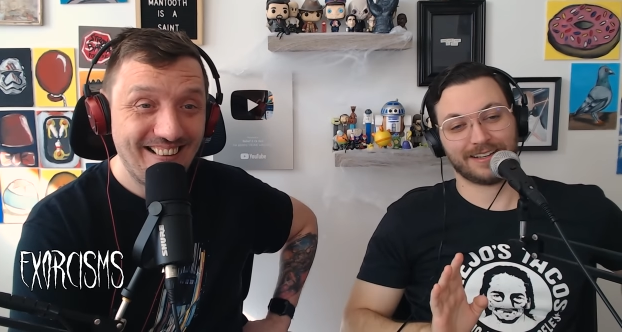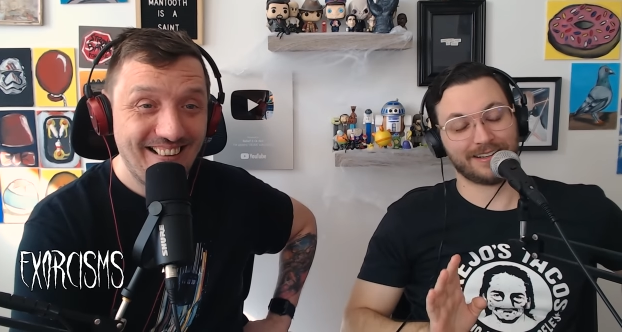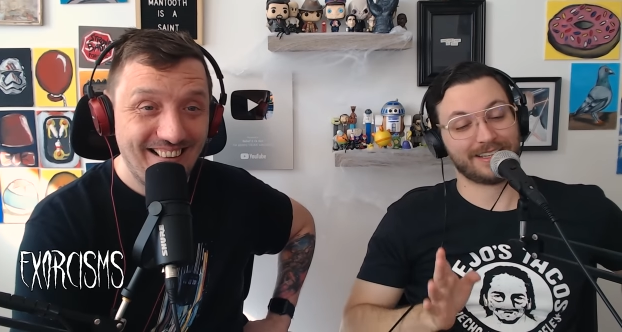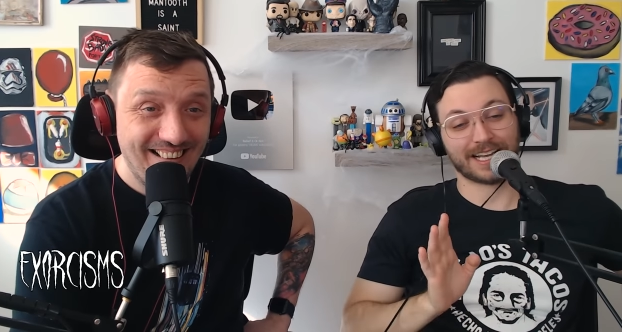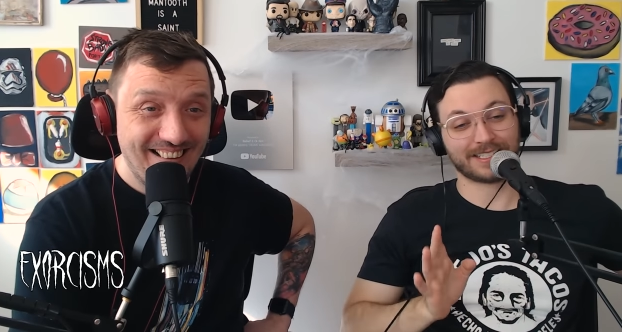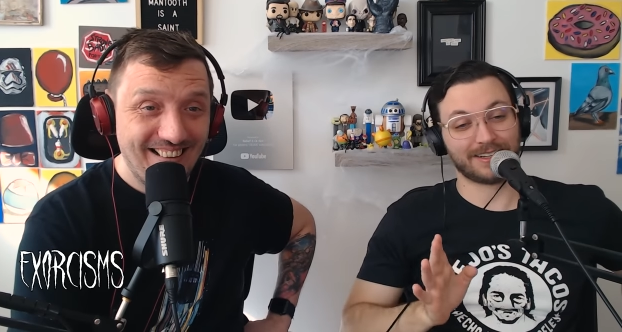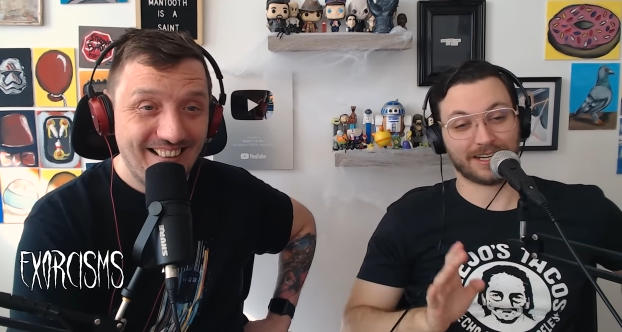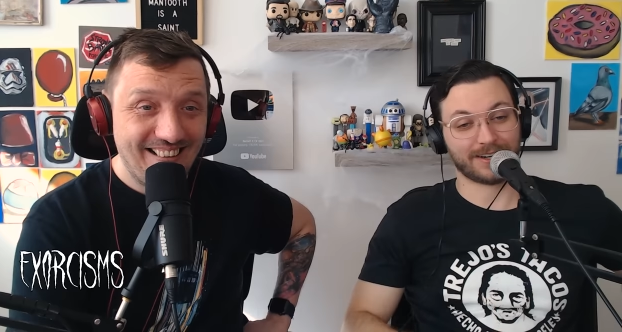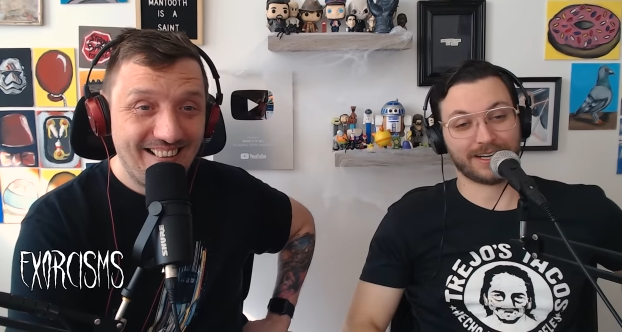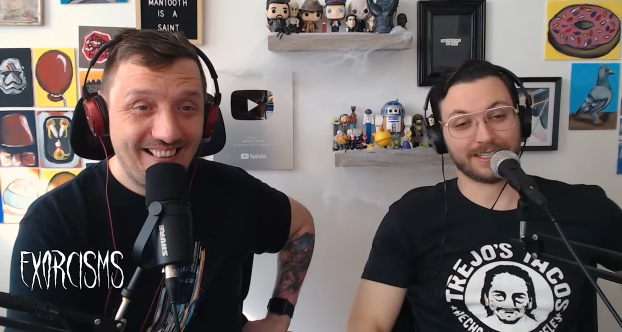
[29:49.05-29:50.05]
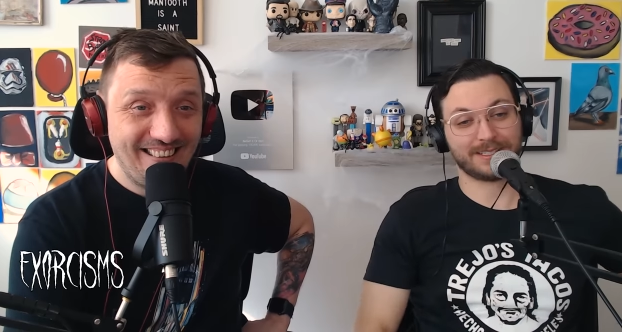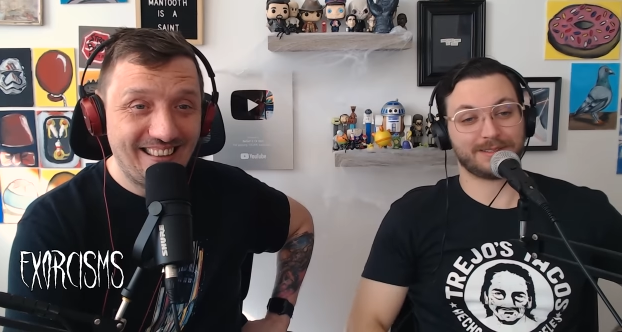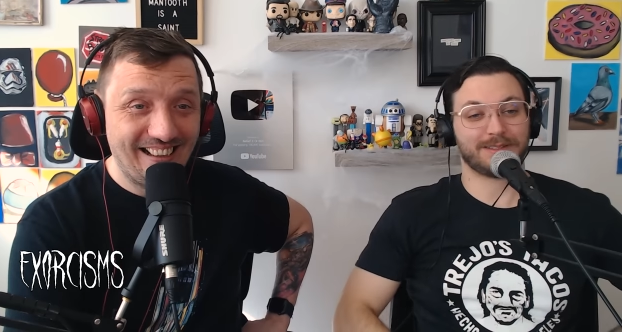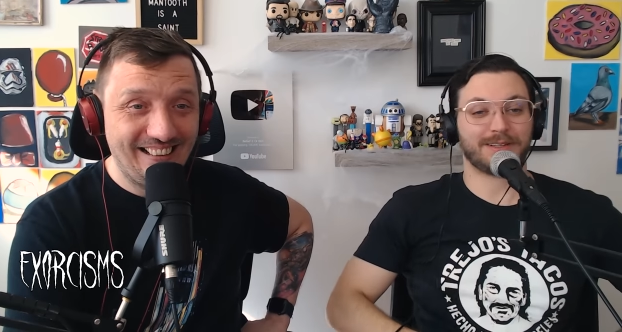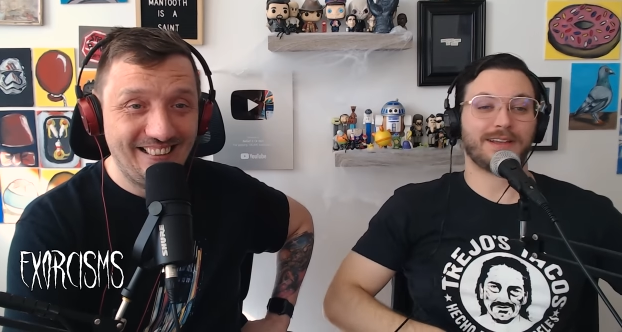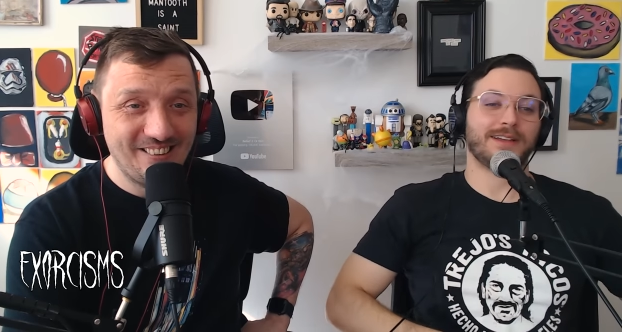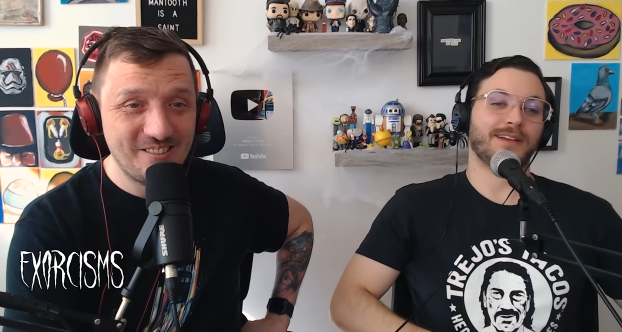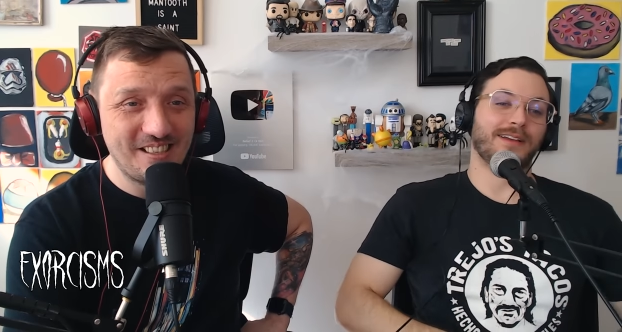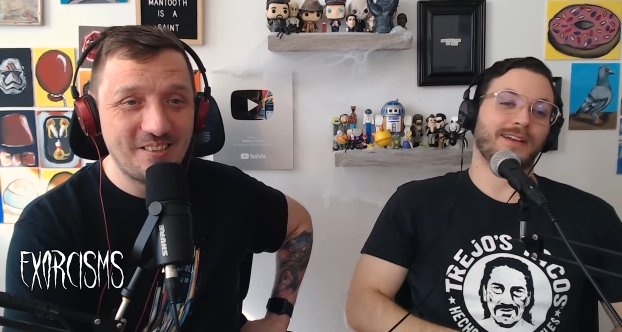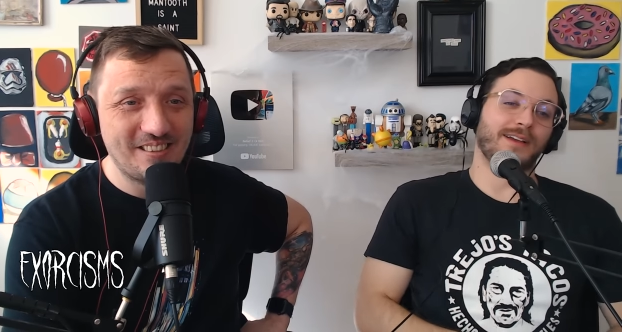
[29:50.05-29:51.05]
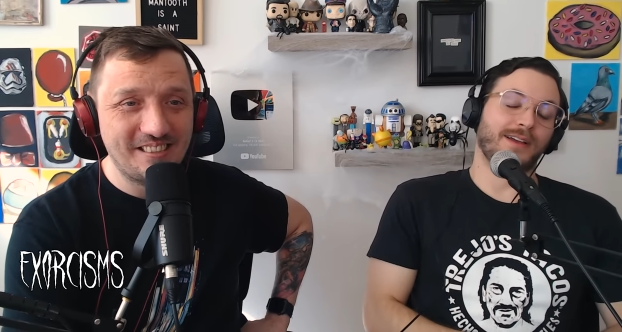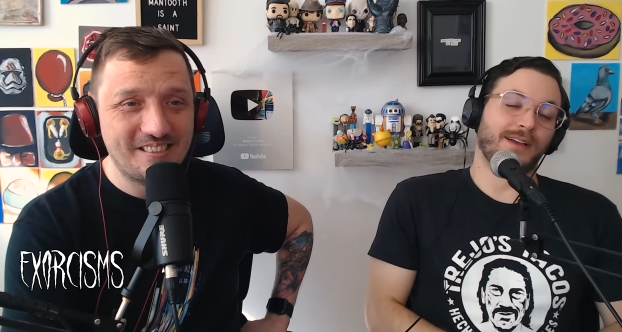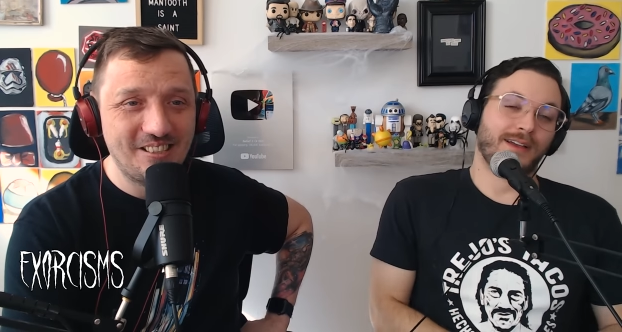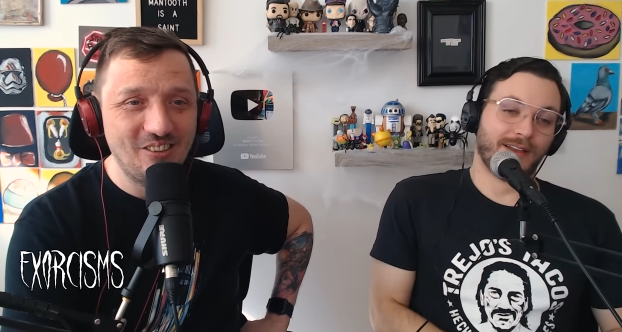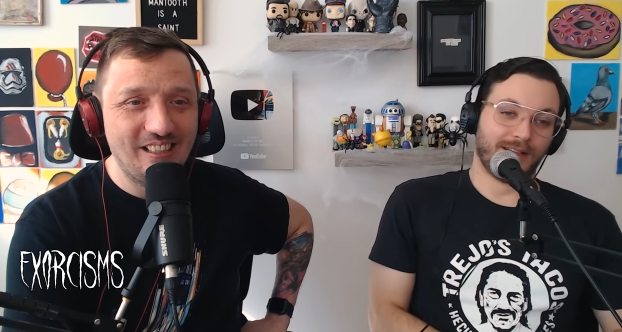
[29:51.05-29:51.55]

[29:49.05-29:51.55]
Speaker 1: that's hilarious. Yeah, there was other things too.